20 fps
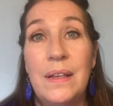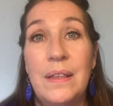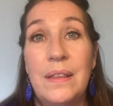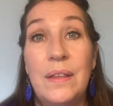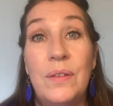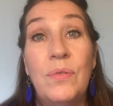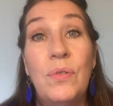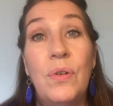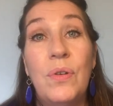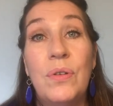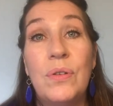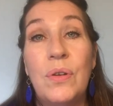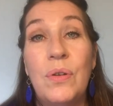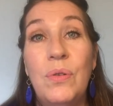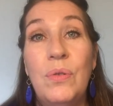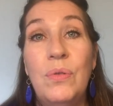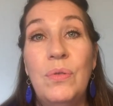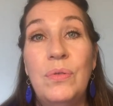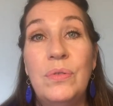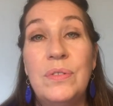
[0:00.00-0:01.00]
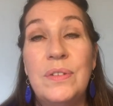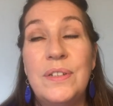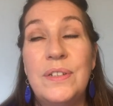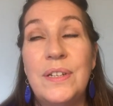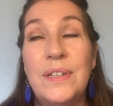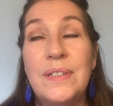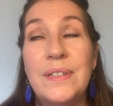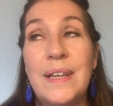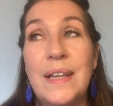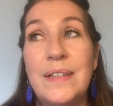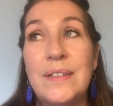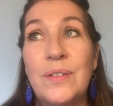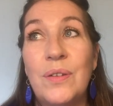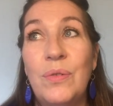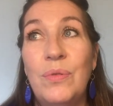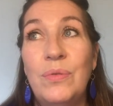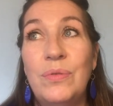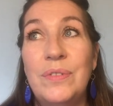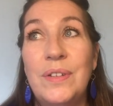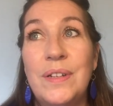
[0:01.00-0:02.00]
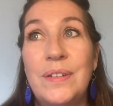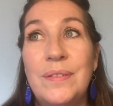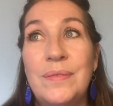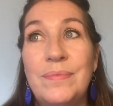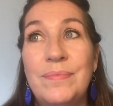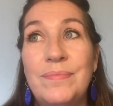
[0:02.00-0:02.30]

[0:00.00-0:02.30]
The raw cold just gets colder.